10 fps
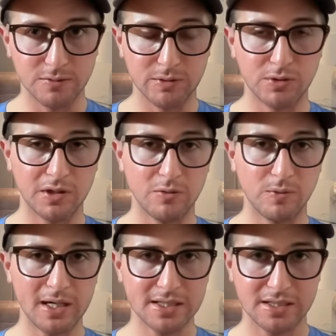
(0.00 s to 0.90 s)
We will
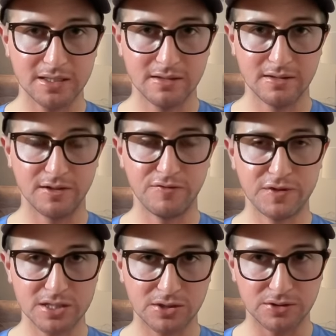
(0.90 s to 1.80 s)
await the
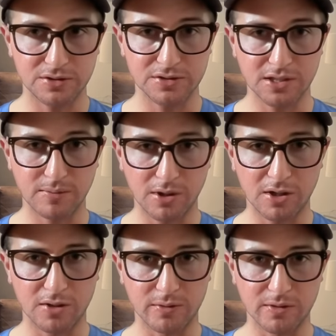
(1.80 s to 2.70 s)
physical
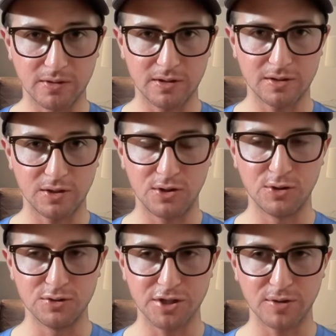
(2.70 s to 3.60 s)
tomorrow. We will all
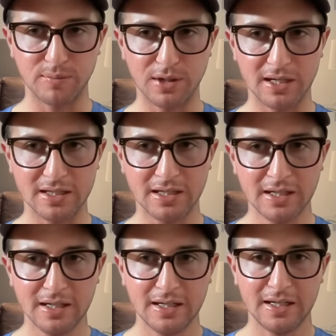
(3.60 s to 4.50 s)
hold our breath
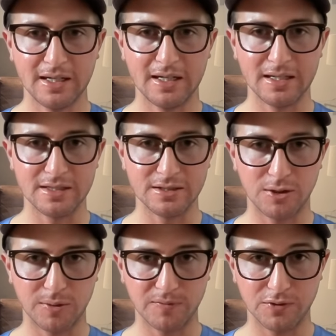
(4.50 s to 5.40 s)
and
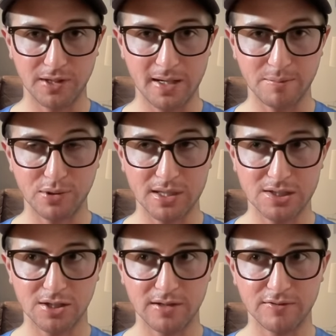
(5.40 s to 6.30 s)
hope for that
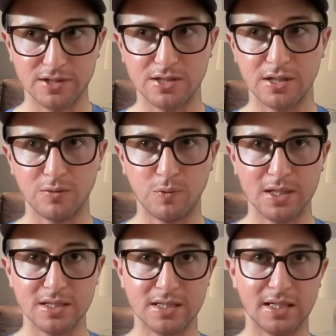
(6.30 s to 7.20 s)
press conference on
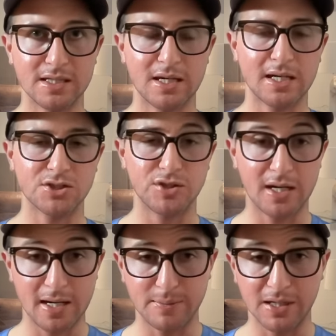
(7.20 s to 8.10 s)
Wednesday to actually
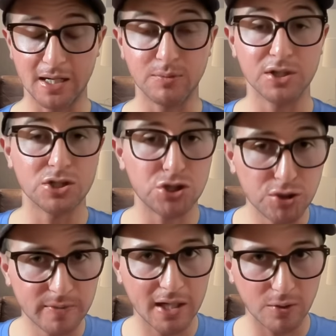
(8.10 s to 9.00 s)
happen. I would
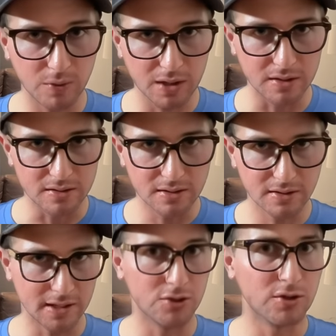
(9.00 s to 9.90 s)
assume that it will.
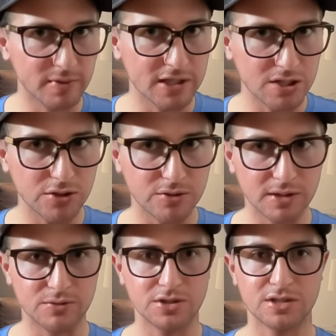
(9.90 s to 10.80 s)
They normally do.
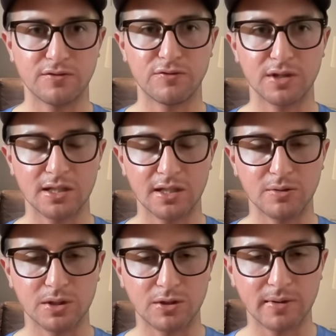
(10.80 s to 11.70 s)
It was just a freak thing
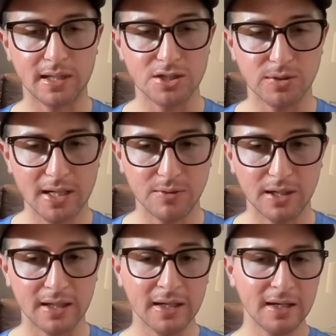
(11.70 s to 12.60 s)
with Correa. So
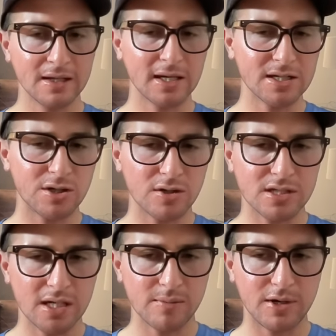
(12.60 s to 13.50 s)
anyway, that is all the
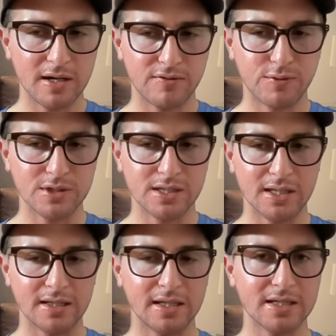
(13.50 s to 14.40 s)
time we have for
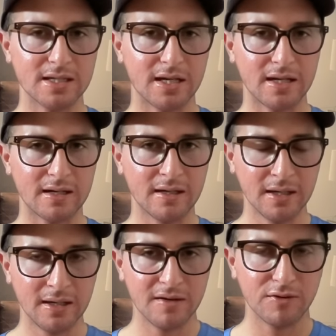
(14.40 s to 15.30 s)
today. Thanks again
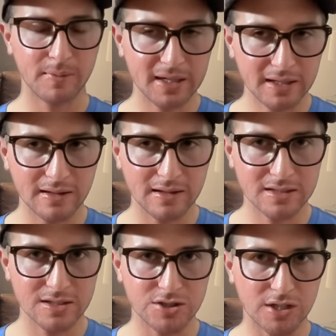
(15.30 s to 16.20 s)
for making
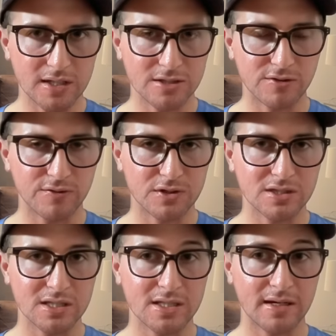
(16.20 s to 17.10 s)
Locked On Giants your
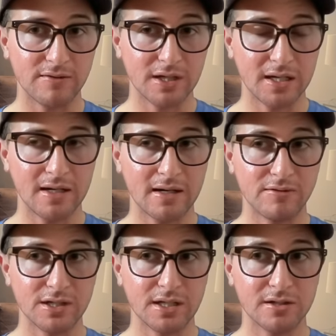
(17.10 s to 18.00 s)
first listen every day.
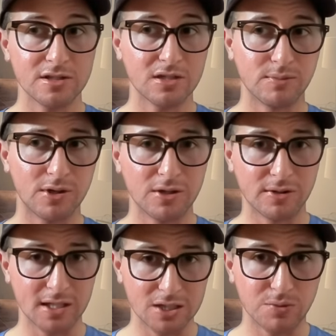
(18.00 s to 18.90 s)
Every day or tomorrow,
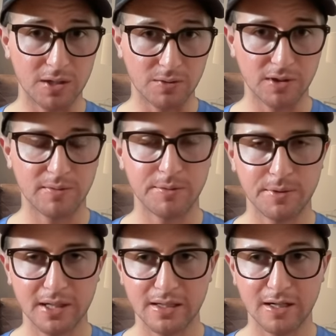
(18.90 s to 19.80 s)
guess what? We're going to be
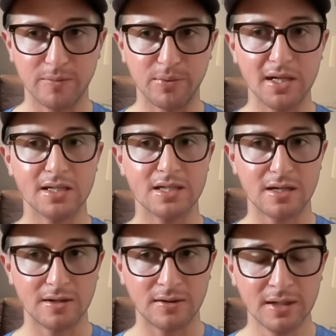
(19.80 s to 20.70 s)
breaking down Blake
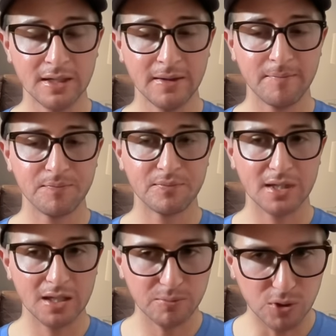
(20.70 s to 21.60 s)
Snell
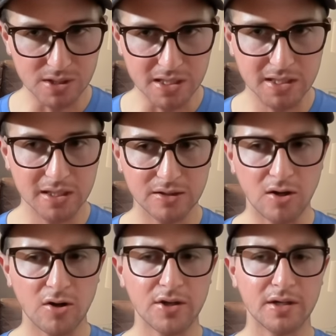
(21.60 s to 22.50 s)
in more detail,
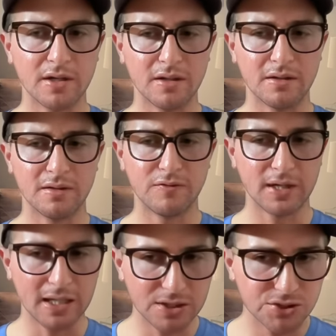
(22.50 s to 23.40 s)
all the
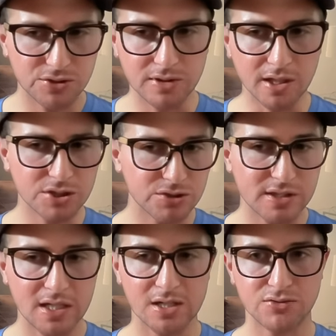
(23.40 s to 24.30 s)
financial luxury
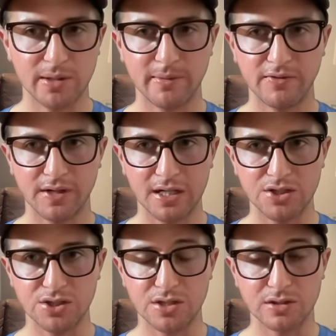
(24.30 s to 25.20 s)
tax
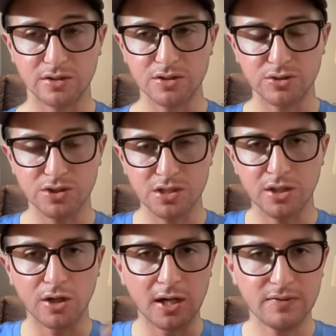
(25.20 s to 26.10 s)
ramifications, and also just
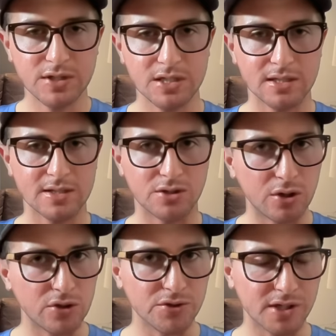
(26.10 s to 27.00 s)
their offseason as a
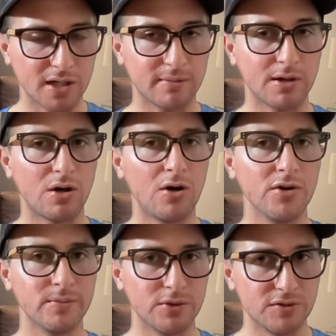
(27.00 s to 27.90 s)
whole, talking about all
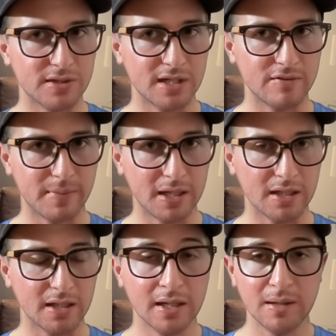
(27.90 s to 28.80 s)
the moves they've
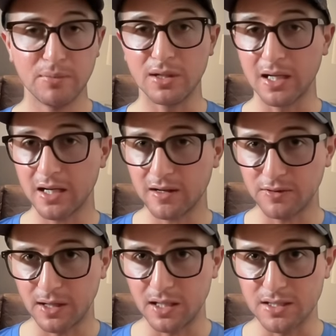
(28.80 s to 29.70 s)
made,
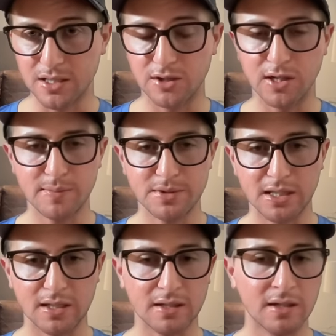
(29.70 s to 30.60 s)
playoff odds that are
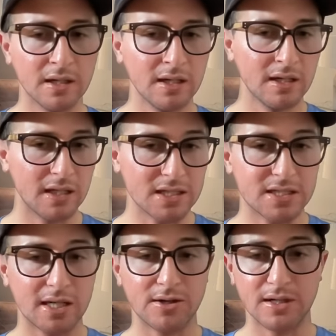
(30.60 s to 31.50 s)
updated, et
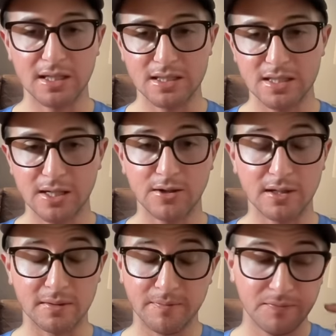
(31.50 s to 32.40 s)
cetera, et
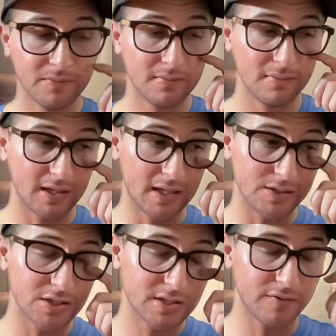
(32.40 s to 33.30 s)
cetera.
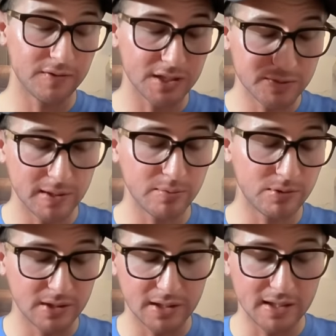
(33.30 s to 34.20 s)
And just to finish my
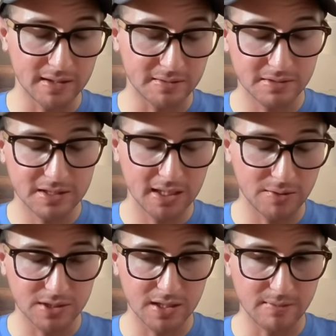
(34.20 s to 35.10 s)
point that I said I
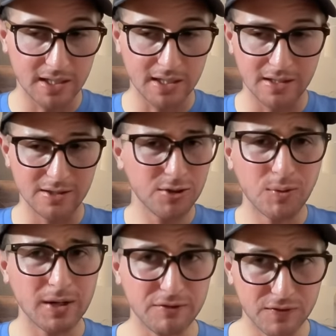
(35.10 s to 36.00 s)
was going to make, you
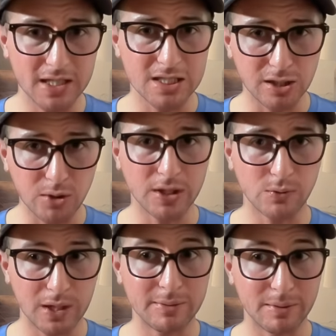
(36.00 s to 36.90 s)
don't want to face
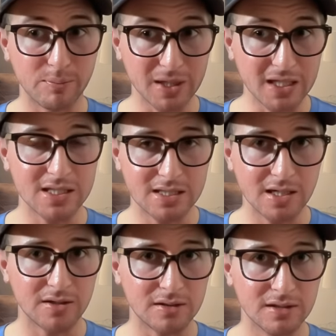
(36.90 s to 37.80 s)
Logan Webb and Blake
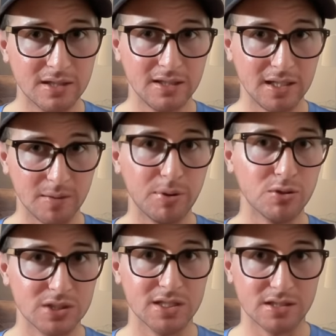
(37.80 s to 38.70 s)
Snell in a
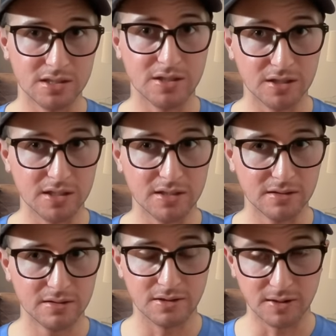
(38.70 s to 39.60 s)
postseason series,
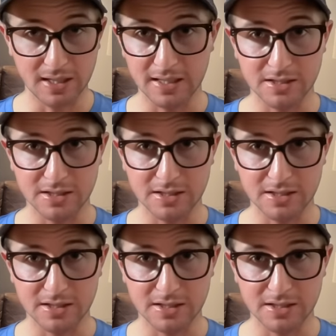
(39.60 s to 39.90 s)
okay?